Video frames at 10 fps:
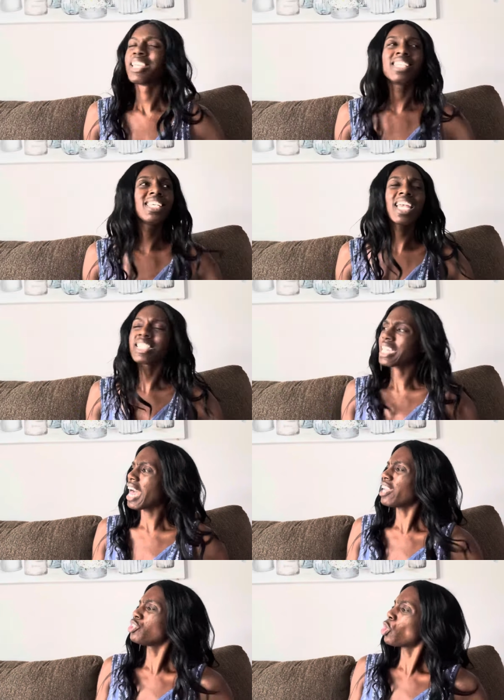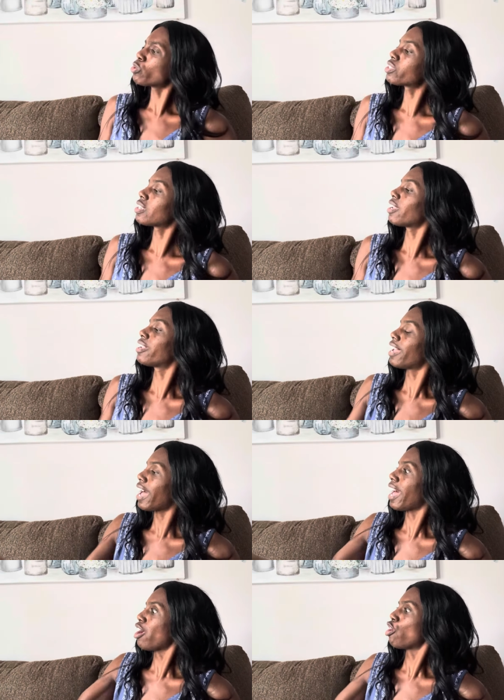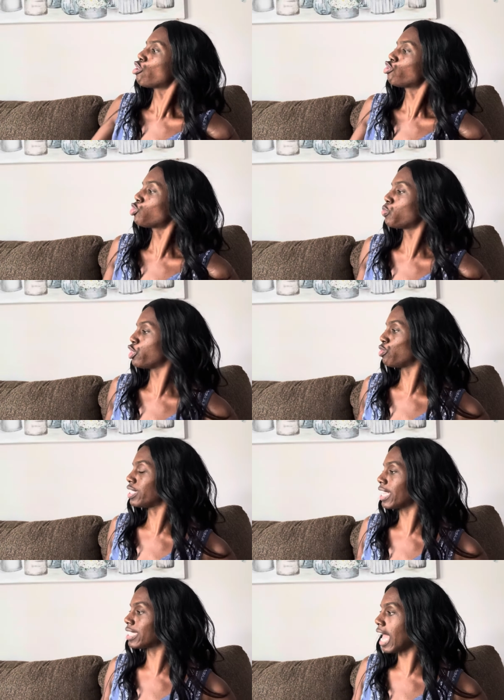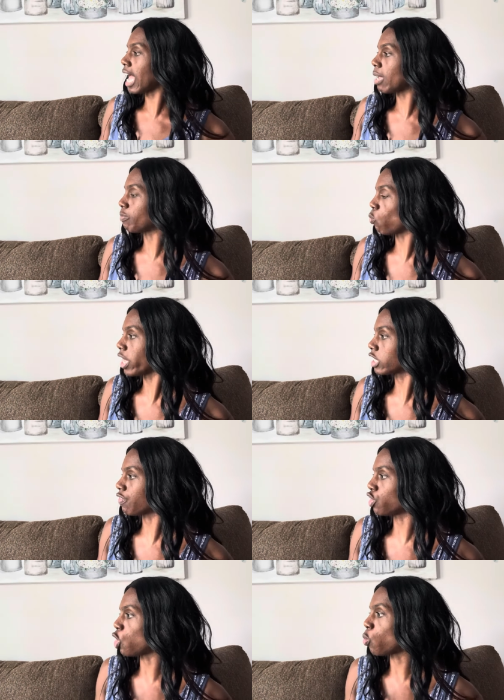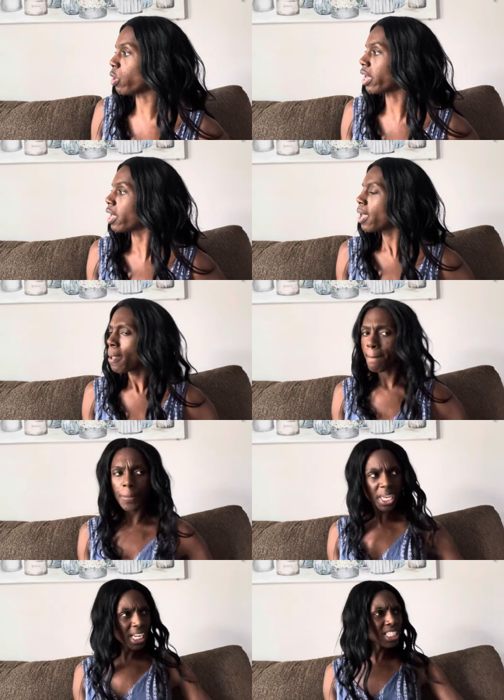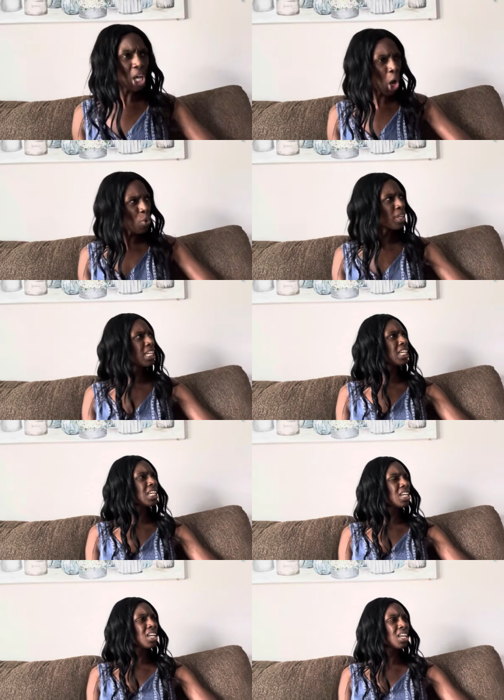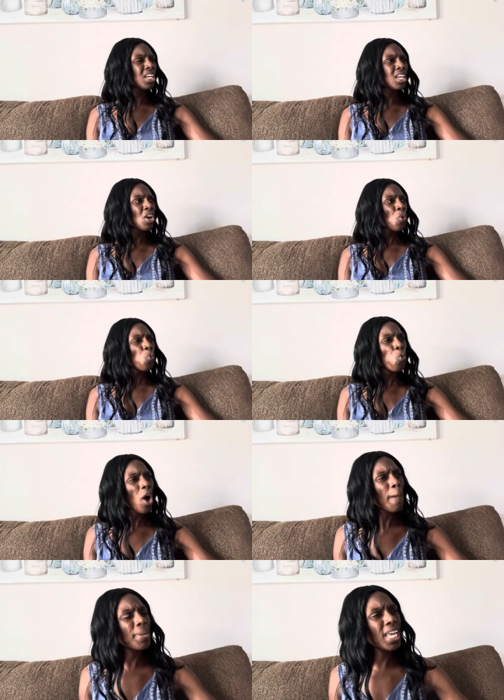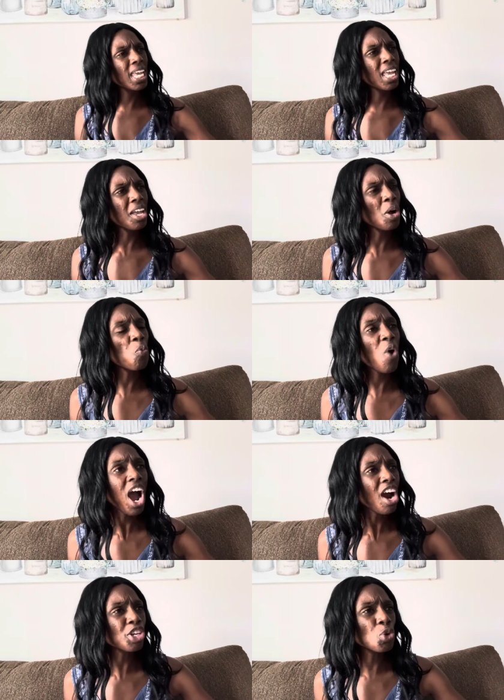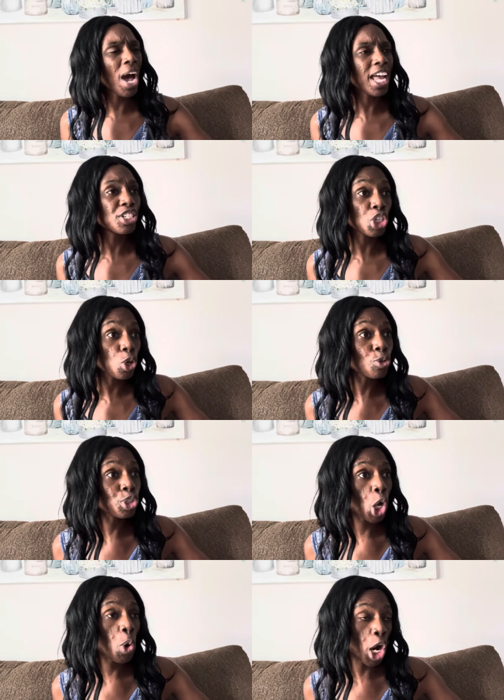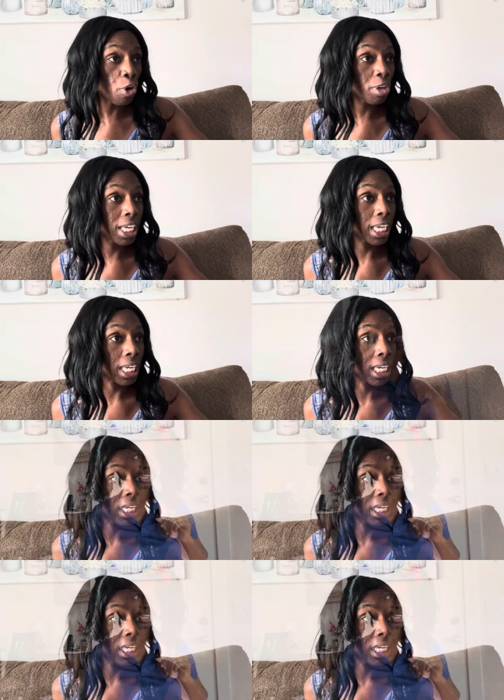Yes, I know. I heard you when you say time waits for no one. But it's only 1 p.m. Why are you out of school so early?